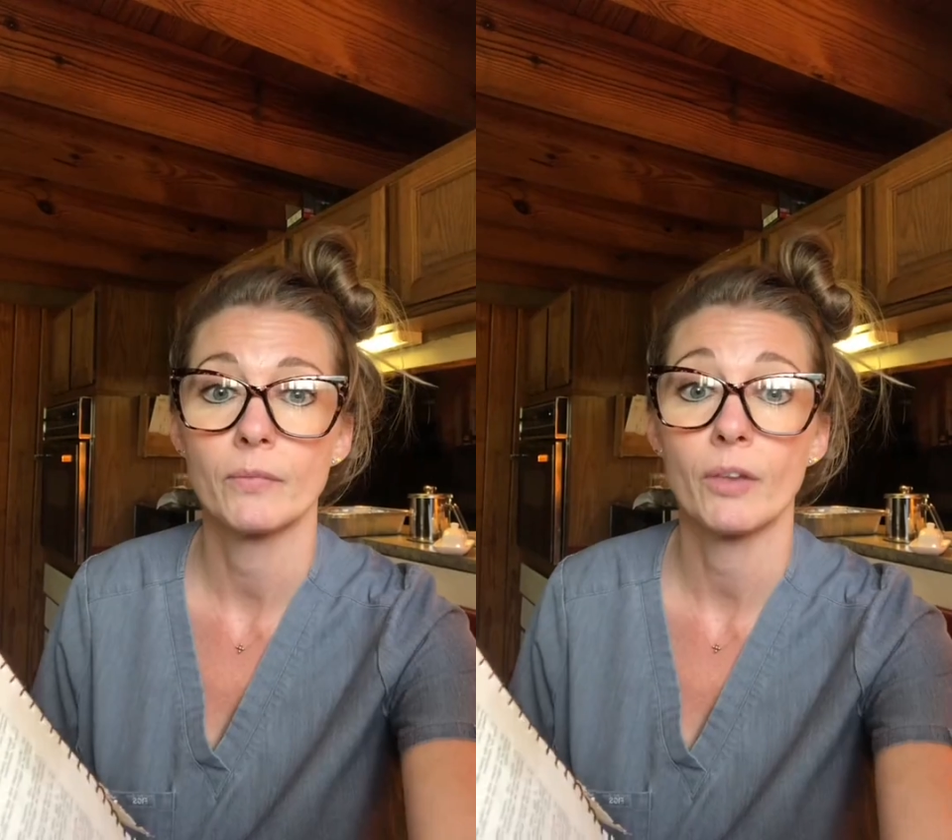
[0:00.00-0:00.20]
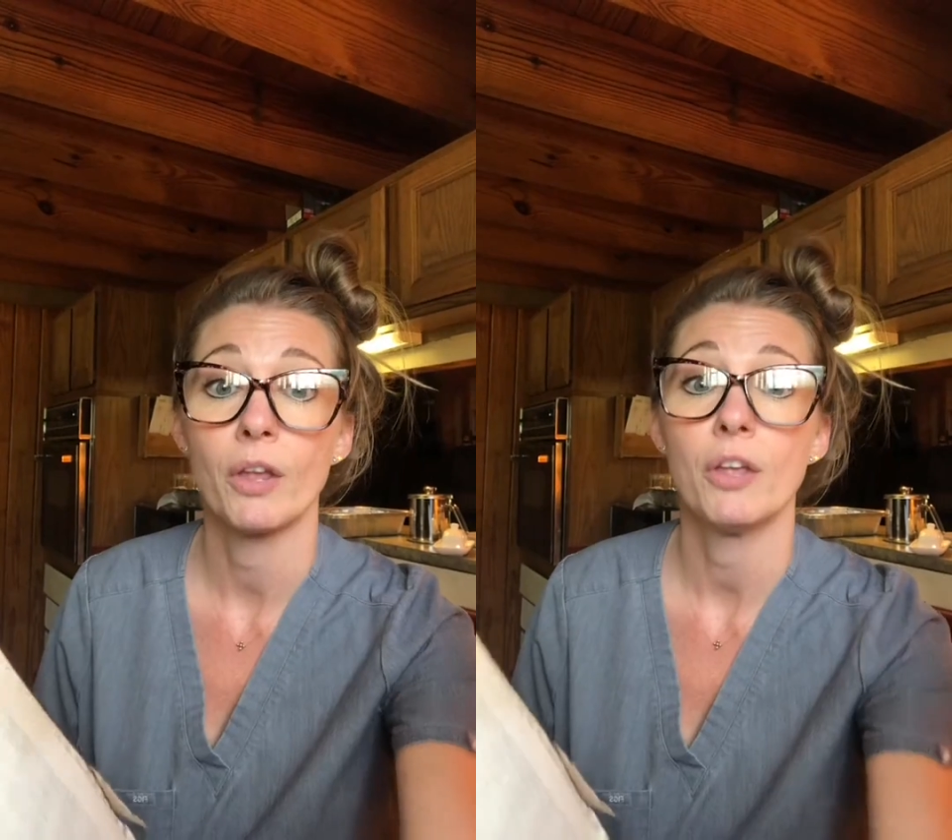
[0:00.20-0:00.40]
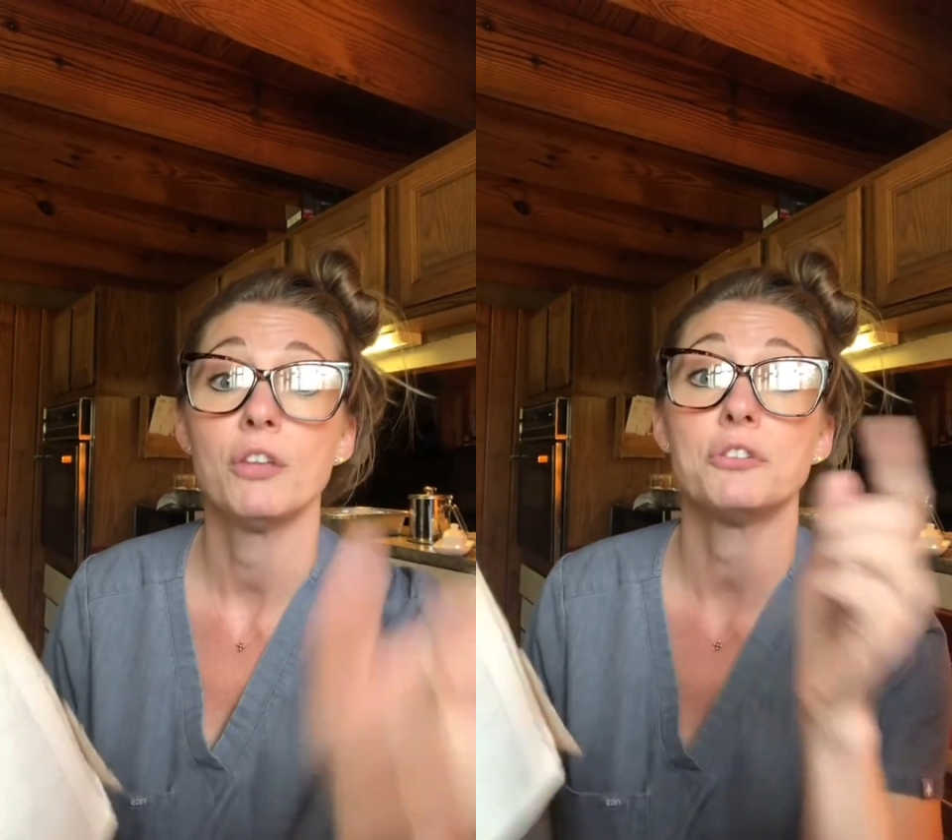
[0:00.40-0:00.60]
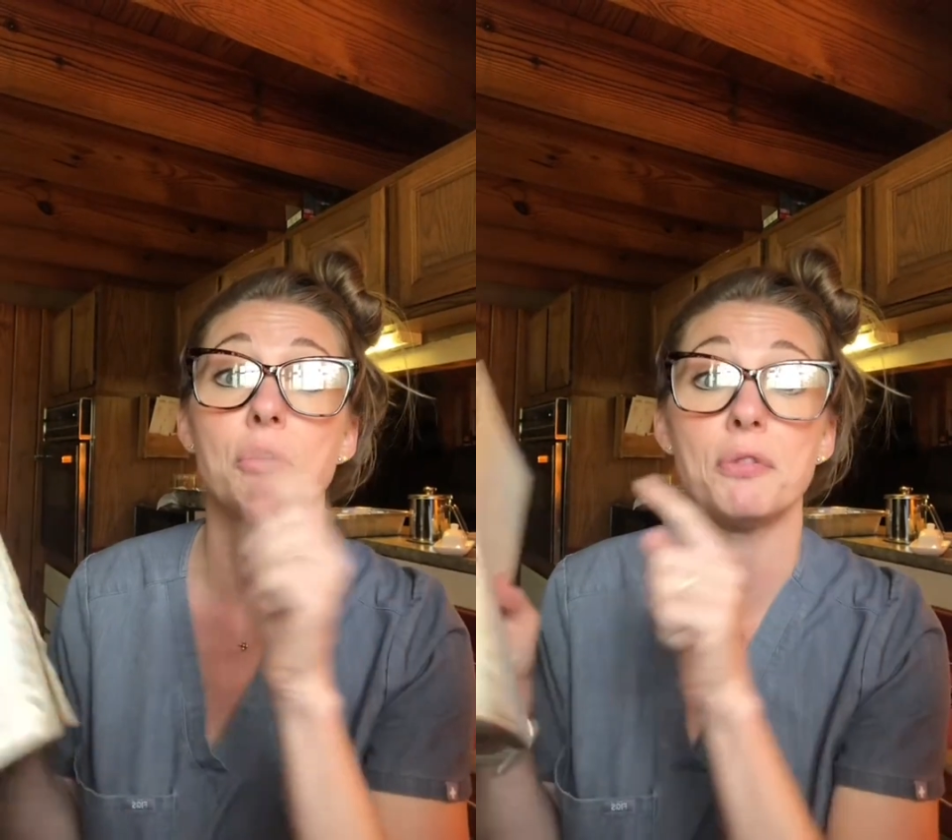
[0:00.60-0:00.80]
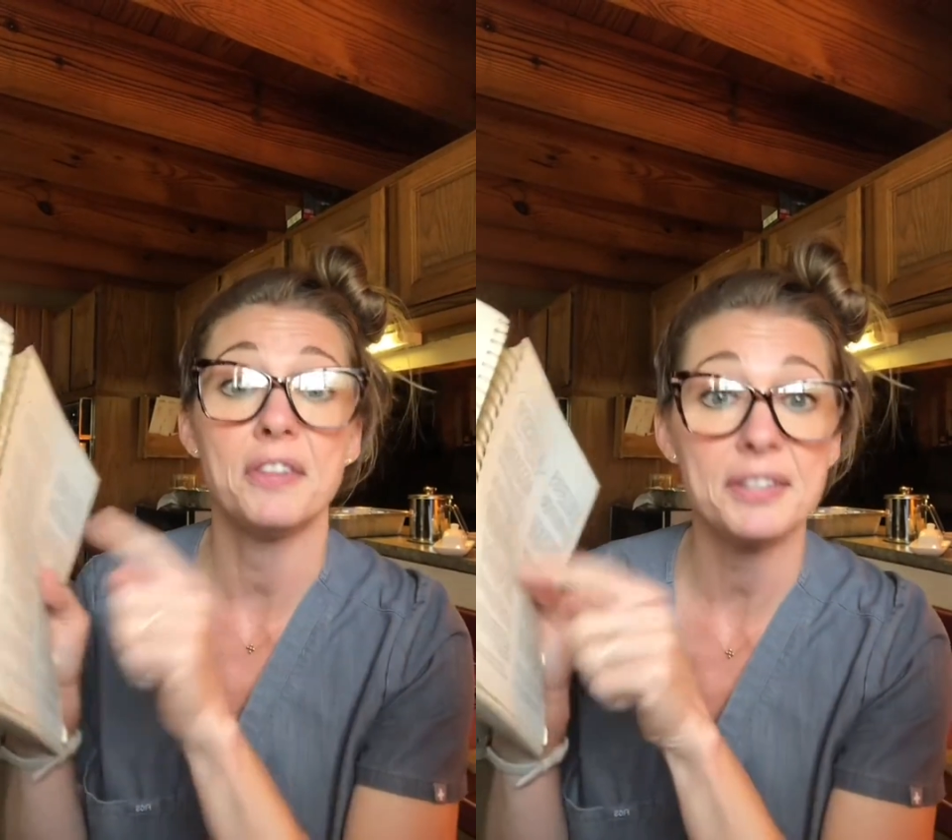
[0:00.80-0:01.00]
So this
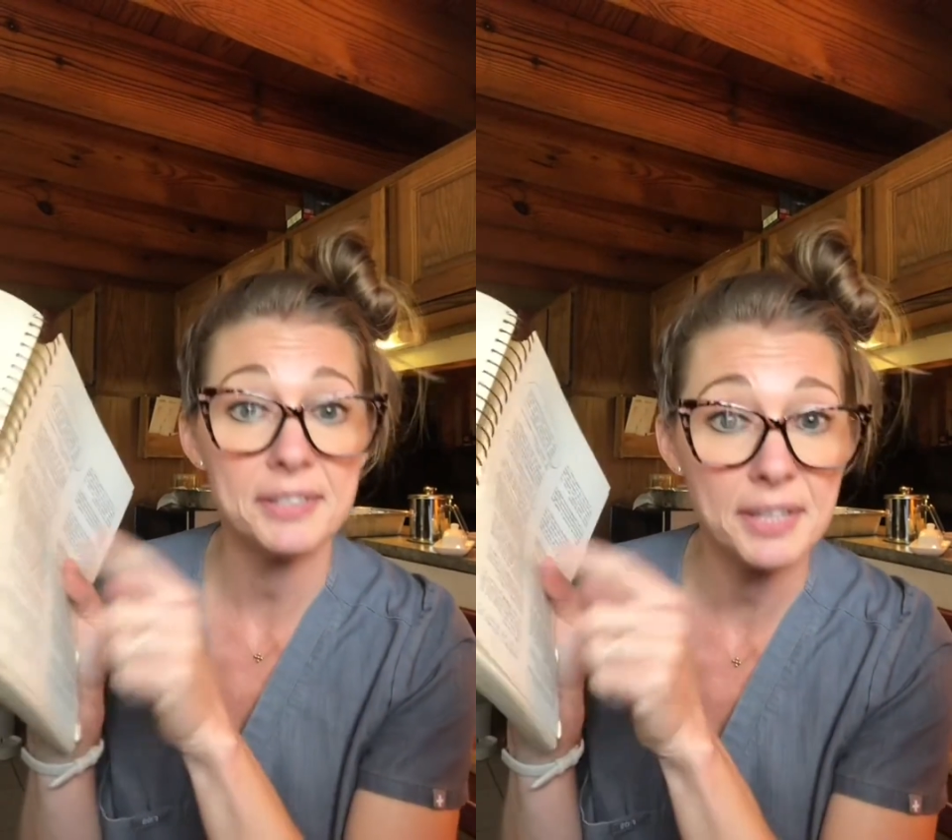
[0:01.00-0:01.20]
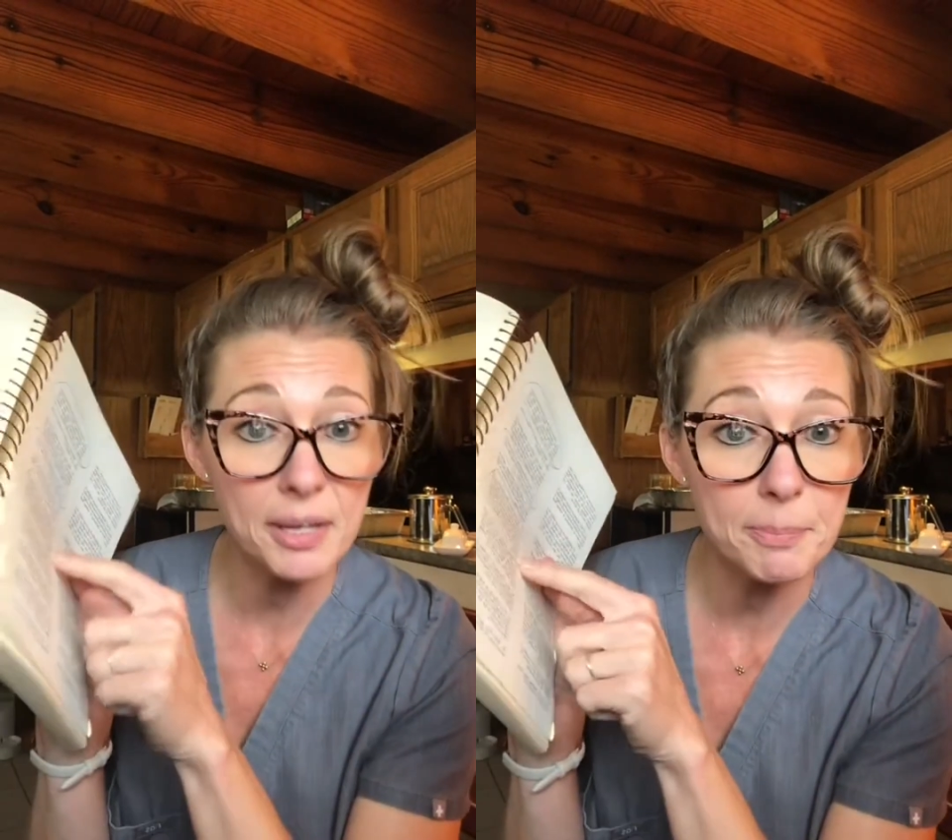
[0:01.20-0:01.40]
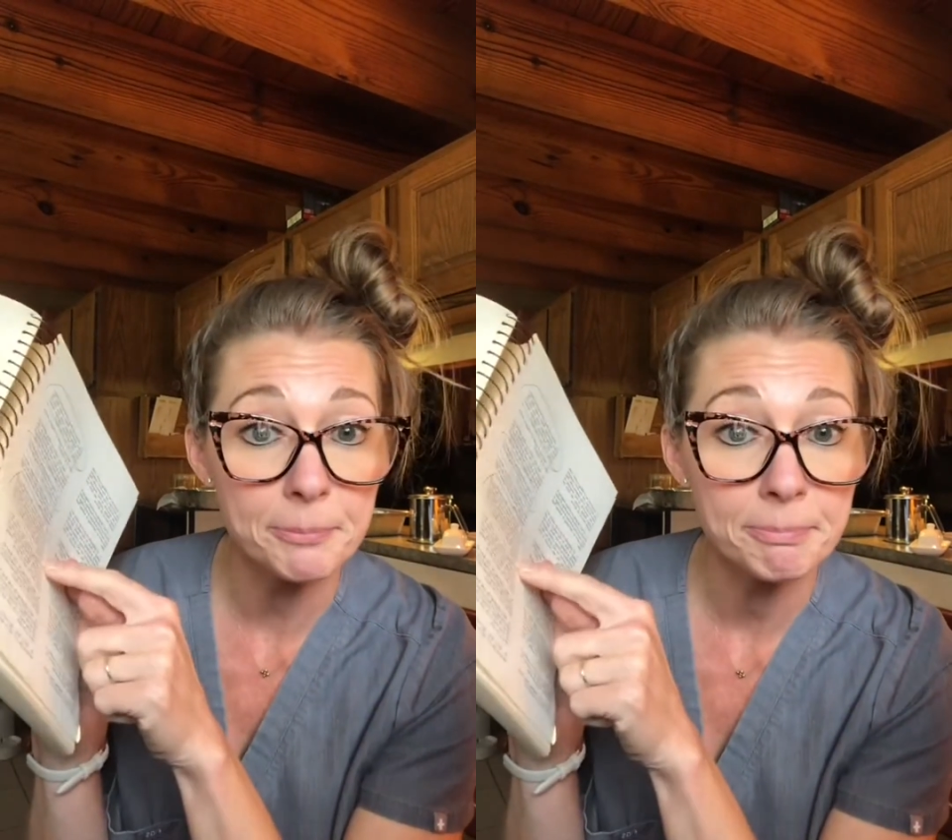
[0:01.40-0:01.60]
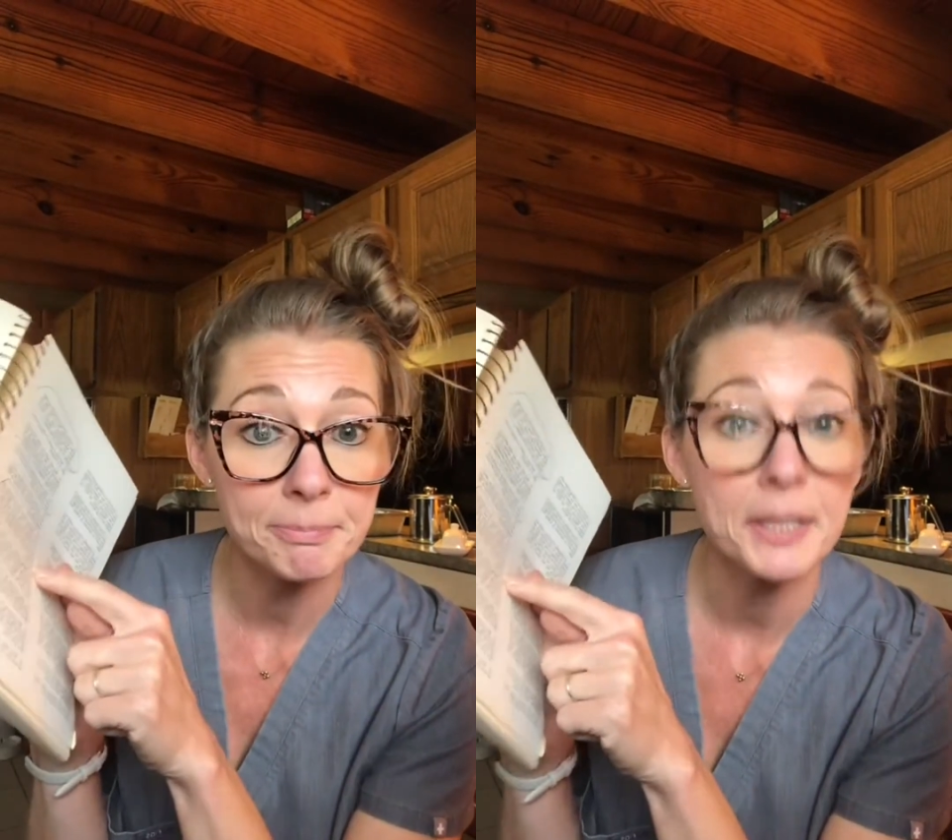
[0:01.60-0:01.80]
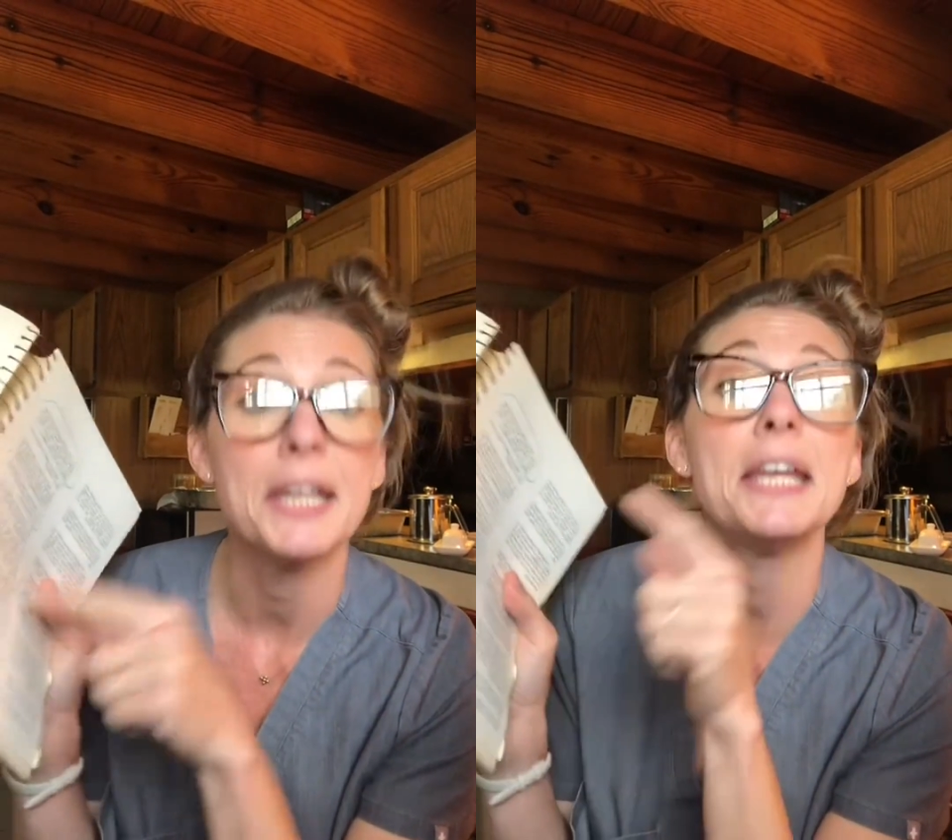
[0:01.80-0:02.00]
tip
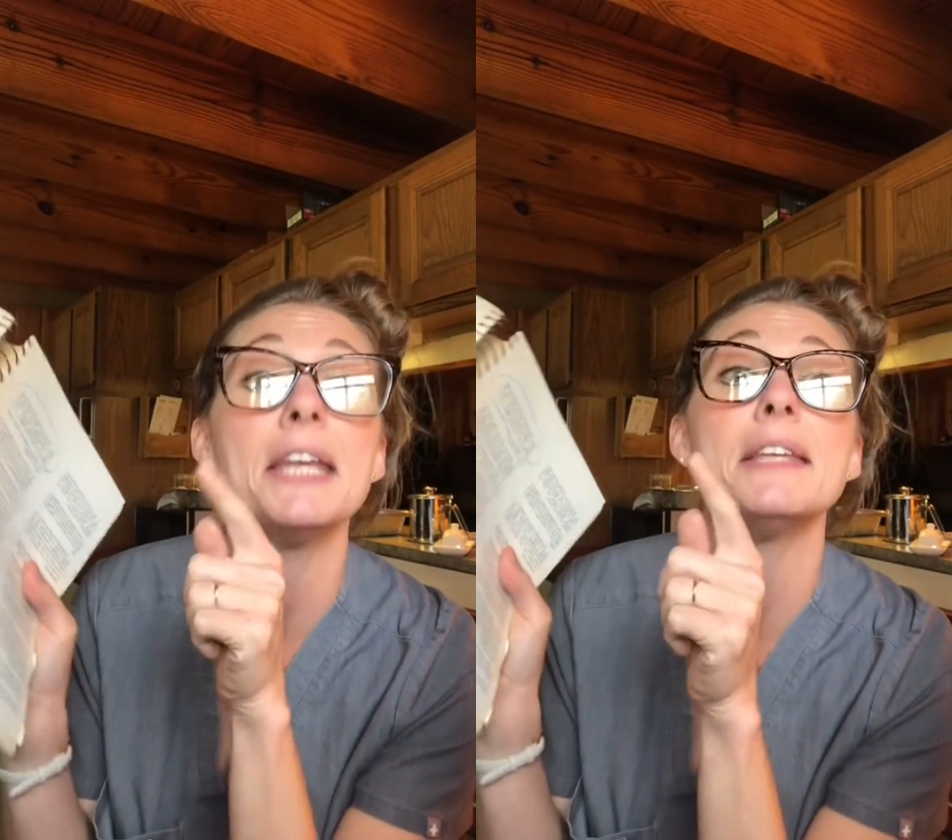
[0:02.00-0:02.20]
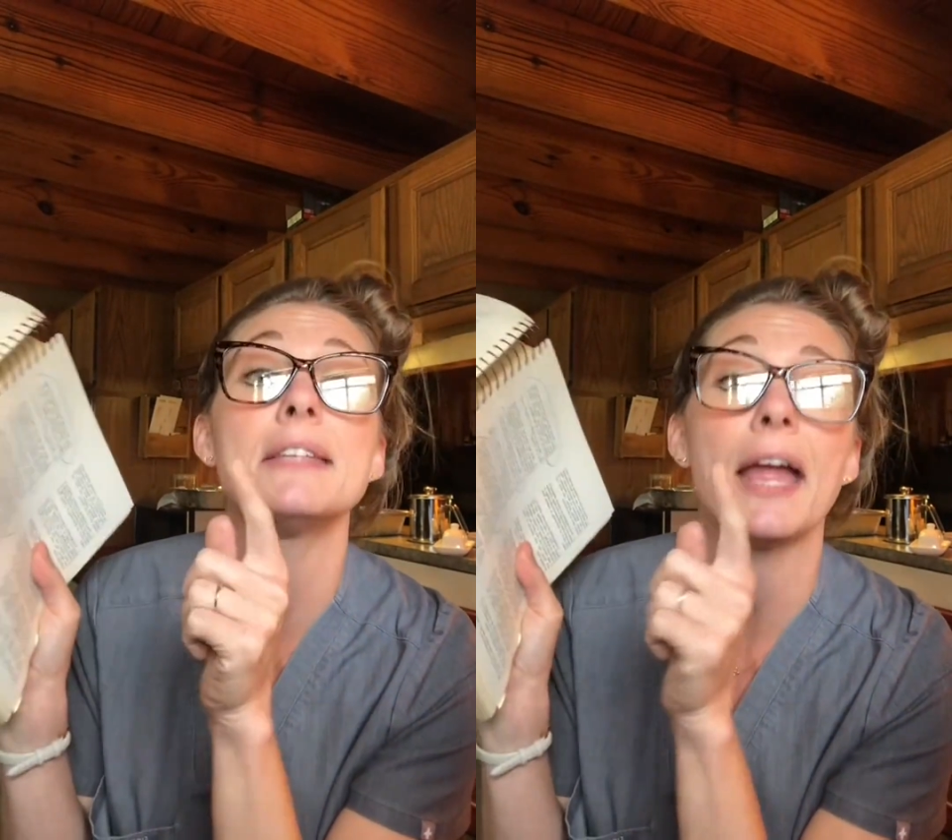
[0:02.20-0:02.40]
is a